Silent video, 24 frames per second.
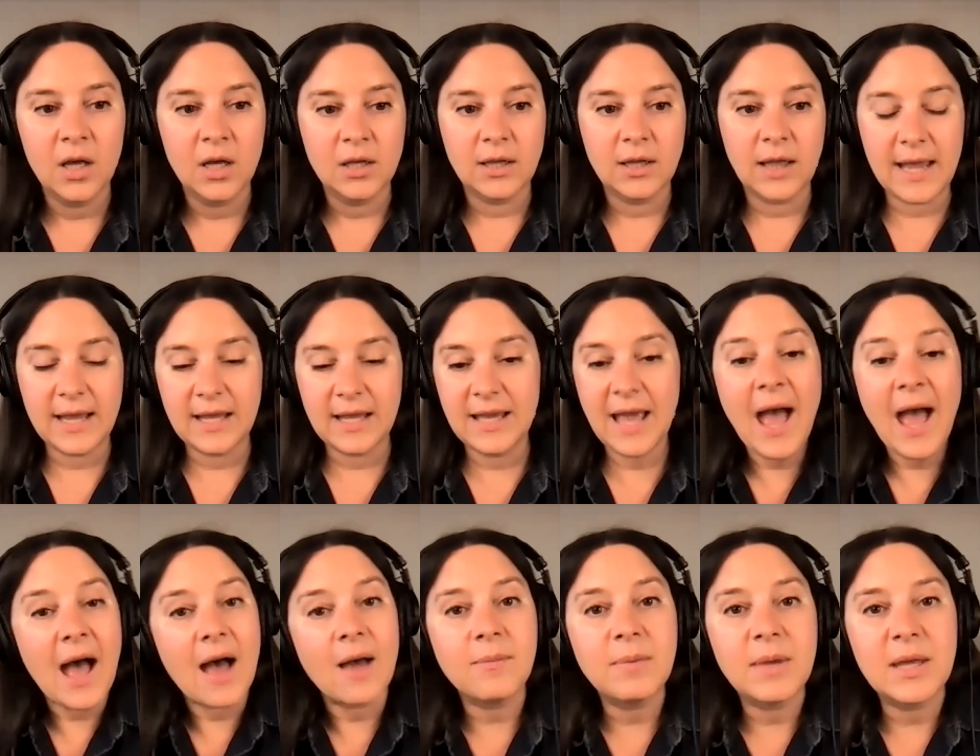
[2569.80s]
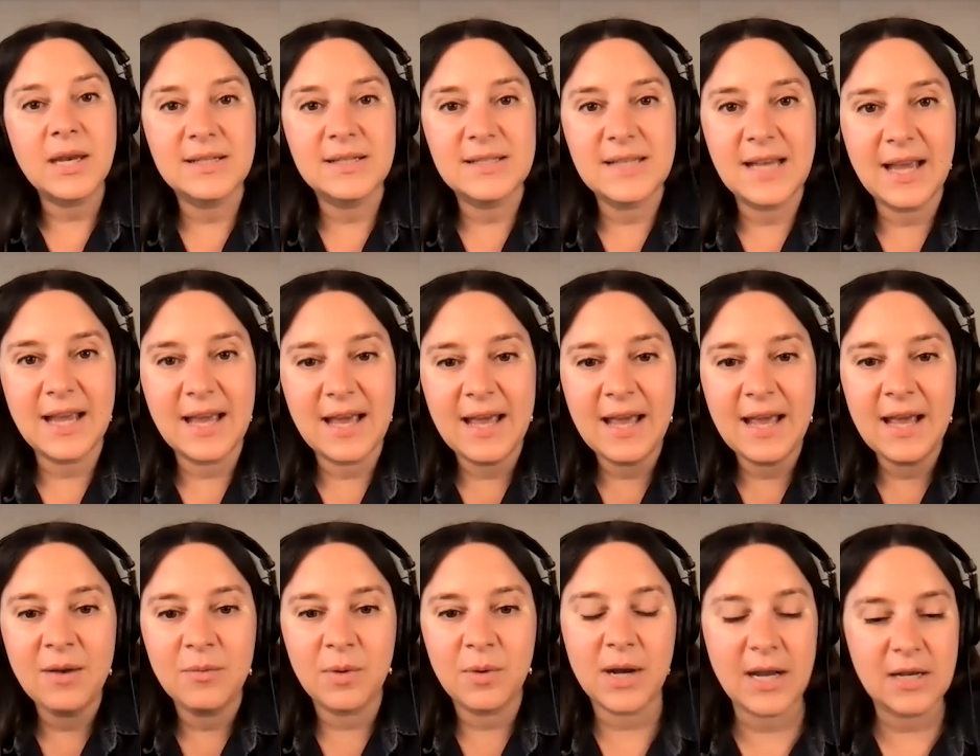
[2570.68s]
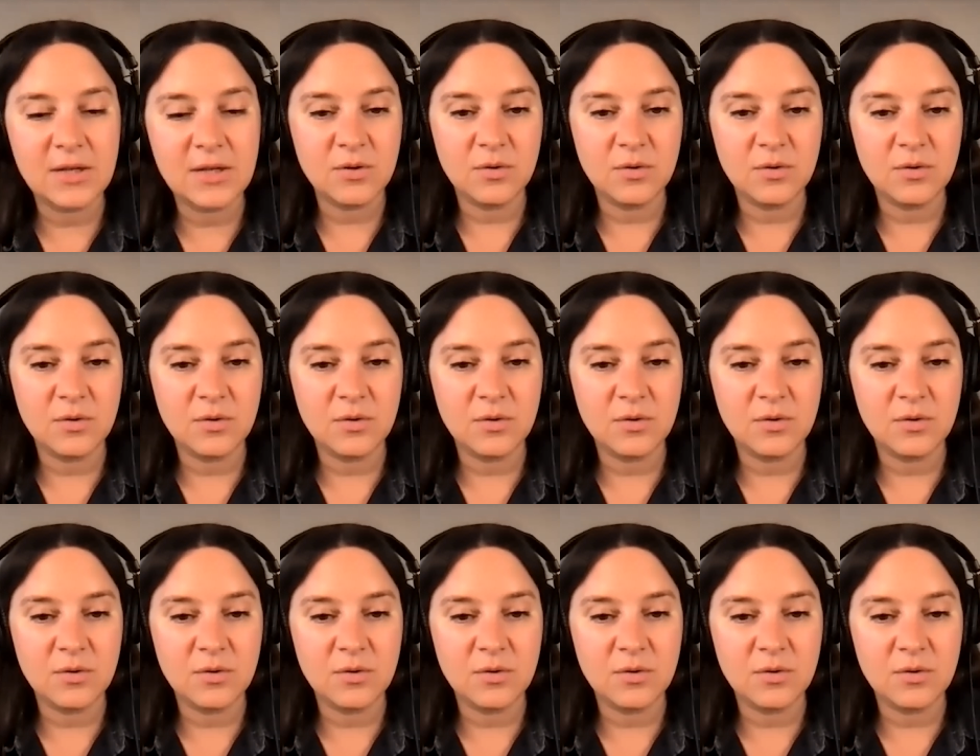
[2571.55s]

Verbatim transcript: like yeah i'm going to take a hit when i